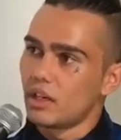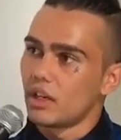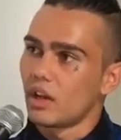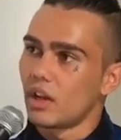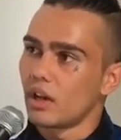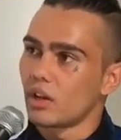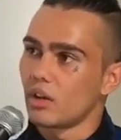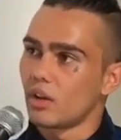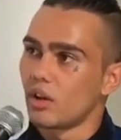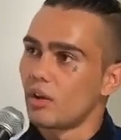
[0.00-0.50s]

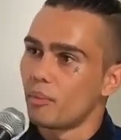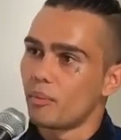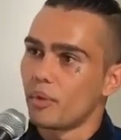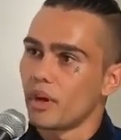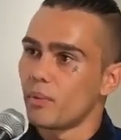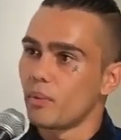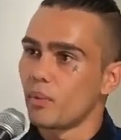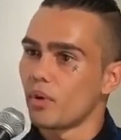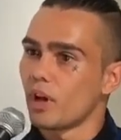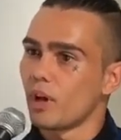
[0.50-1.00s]
Like a lot of
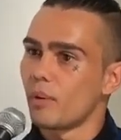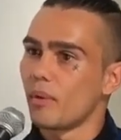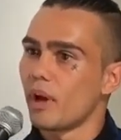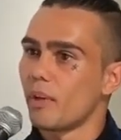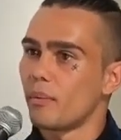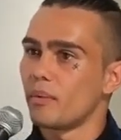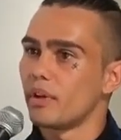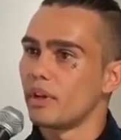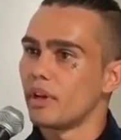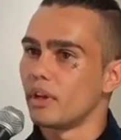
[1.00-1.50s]
people come
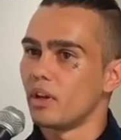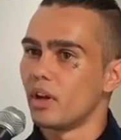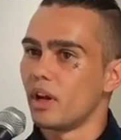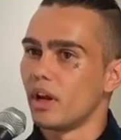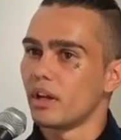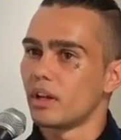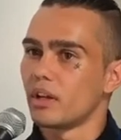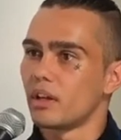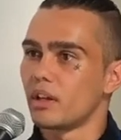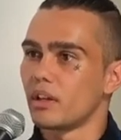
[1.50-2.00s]
up and they're
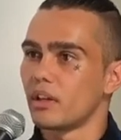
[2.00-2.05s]
like,